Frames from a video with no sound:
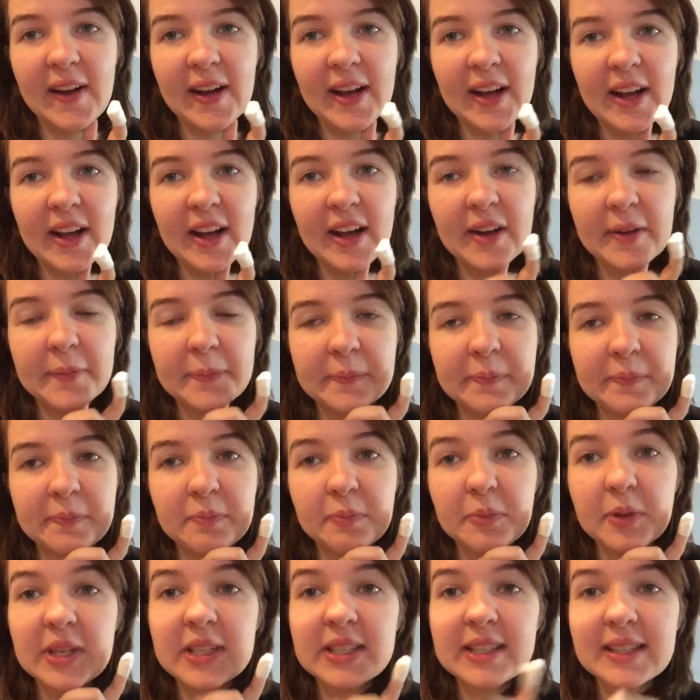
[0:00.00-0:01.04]
um,
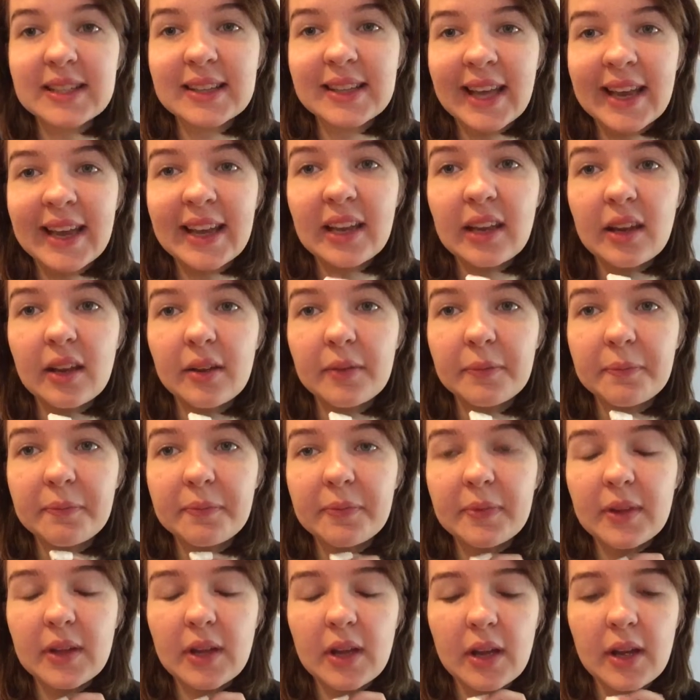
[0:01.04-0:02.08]
please like
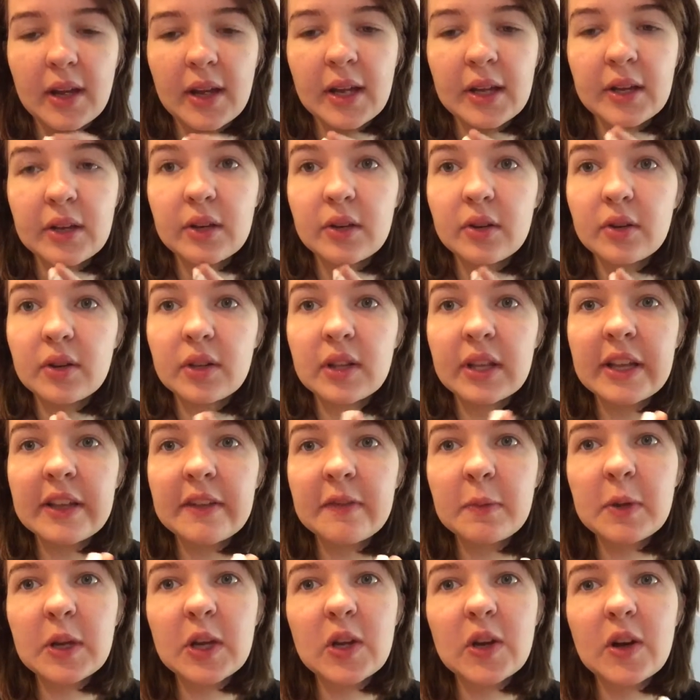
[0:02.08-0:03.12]
and leave
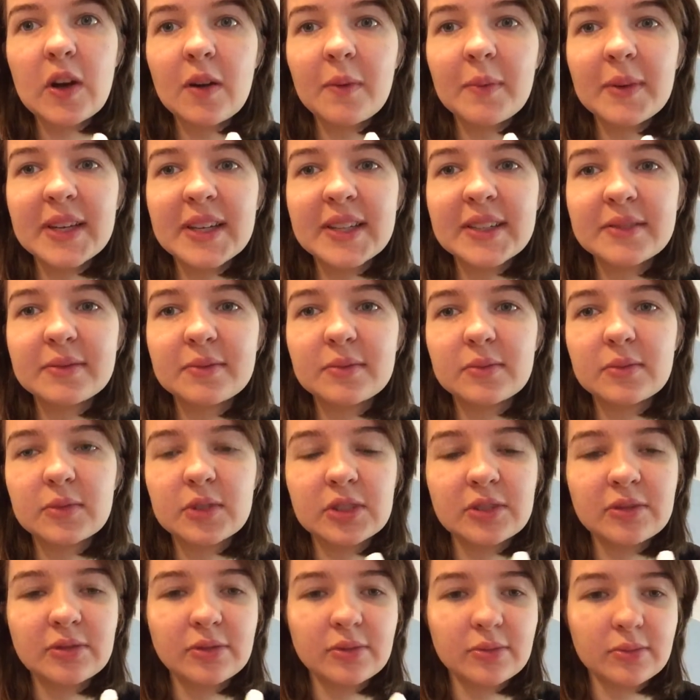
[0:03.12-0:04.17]
me a comment,
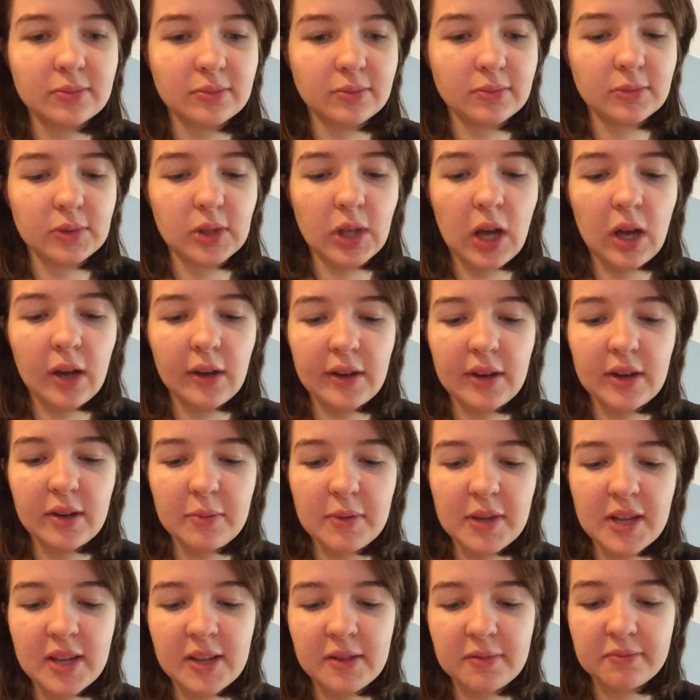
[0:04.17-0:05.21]
just talking to
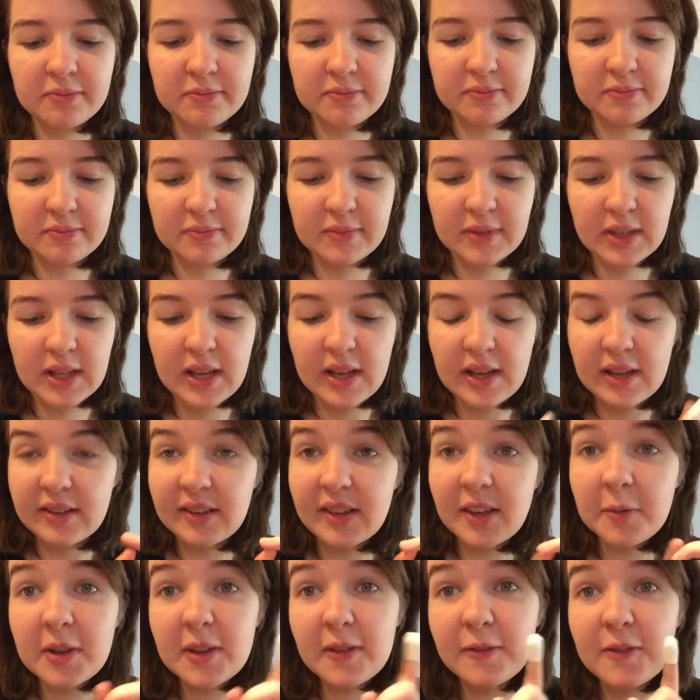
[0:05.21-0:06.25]
me.
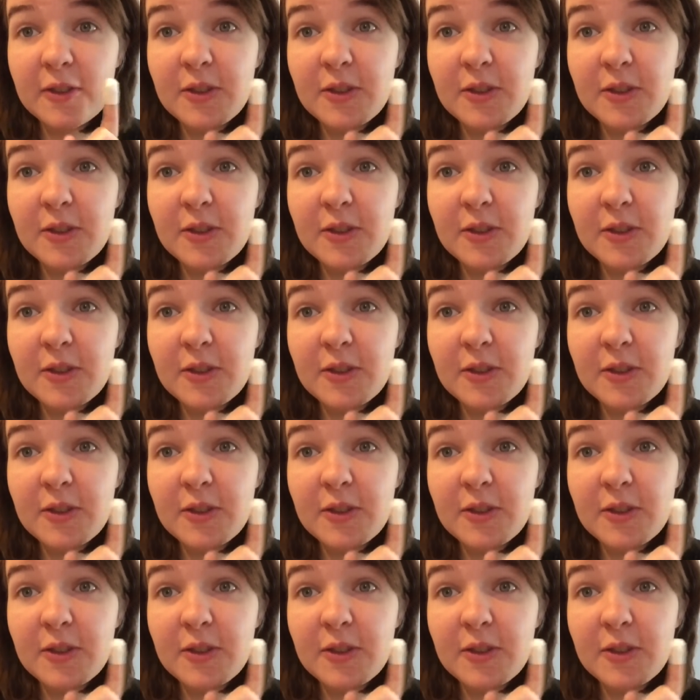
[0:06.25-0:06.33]
Tell me if